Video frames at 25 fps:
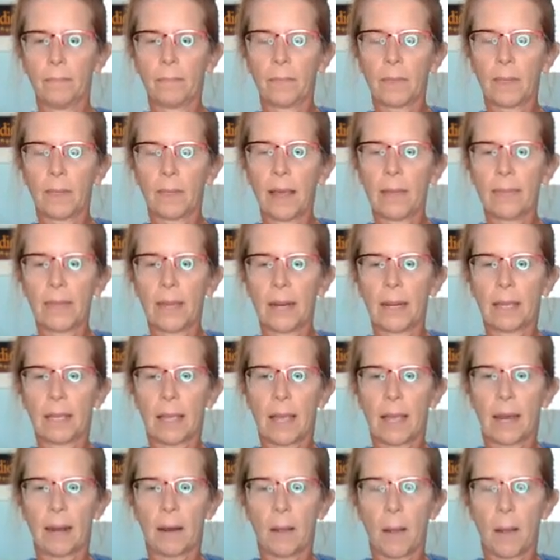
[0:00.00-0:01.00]
And then
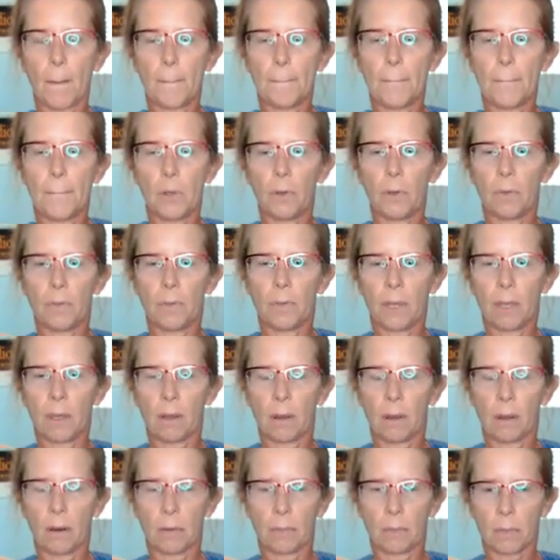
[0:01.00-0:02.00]
again, move the
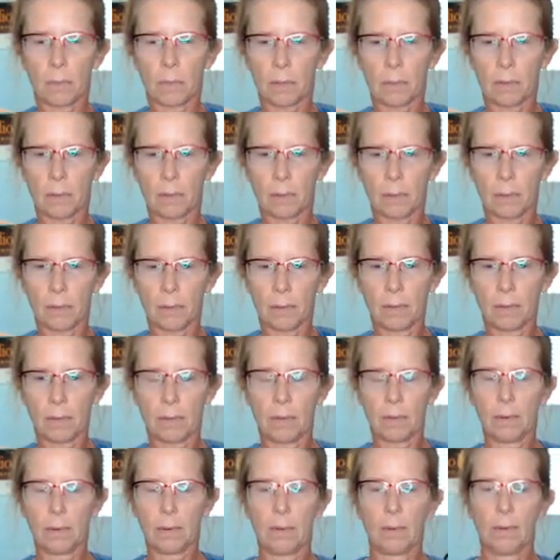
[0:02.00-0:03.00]
arms.
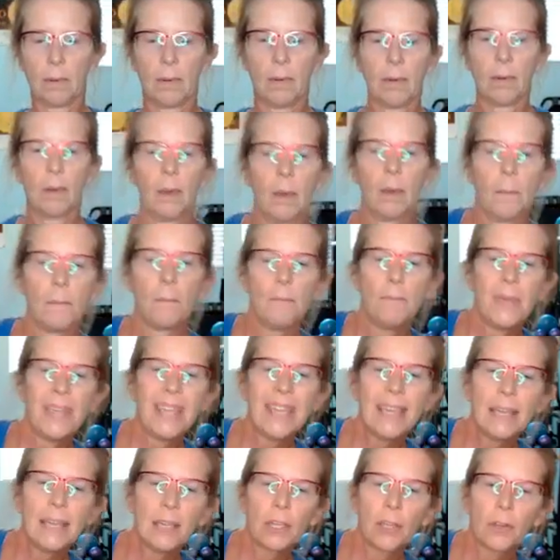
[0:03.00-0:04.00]

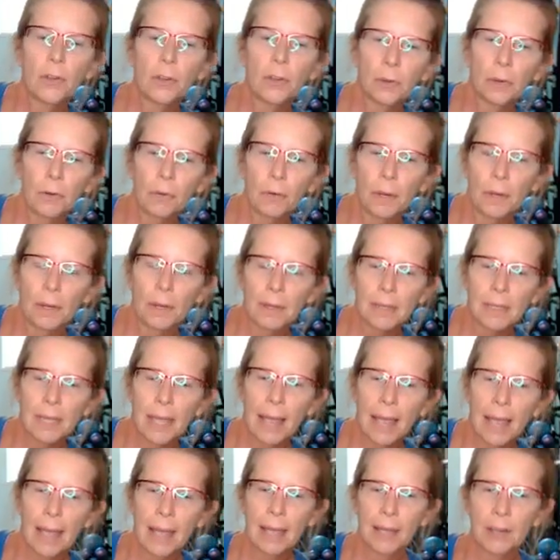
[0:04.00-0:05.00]
Be curious
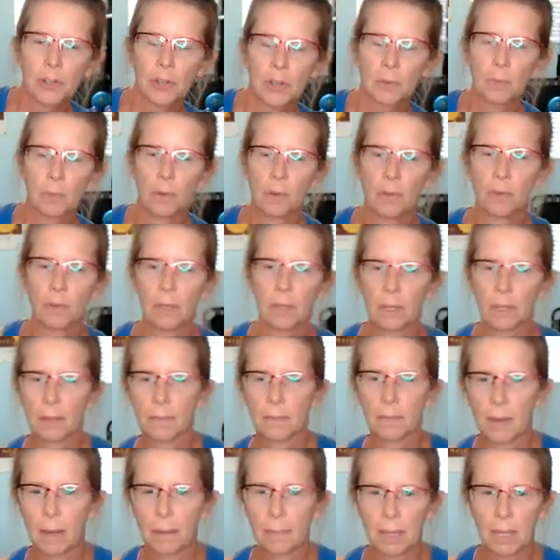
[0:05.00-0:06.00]
as you're moving
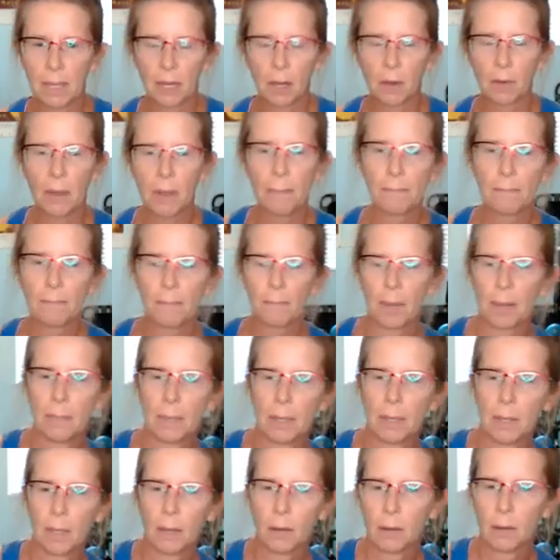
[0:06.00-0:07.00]
them. Maybe they go up,
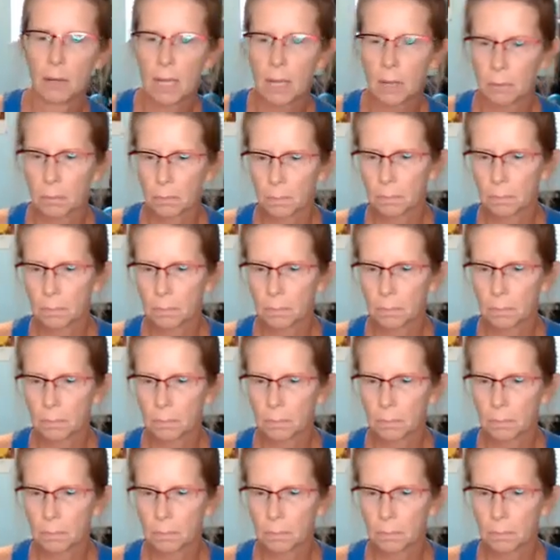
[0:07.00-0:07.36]
maybe they go down.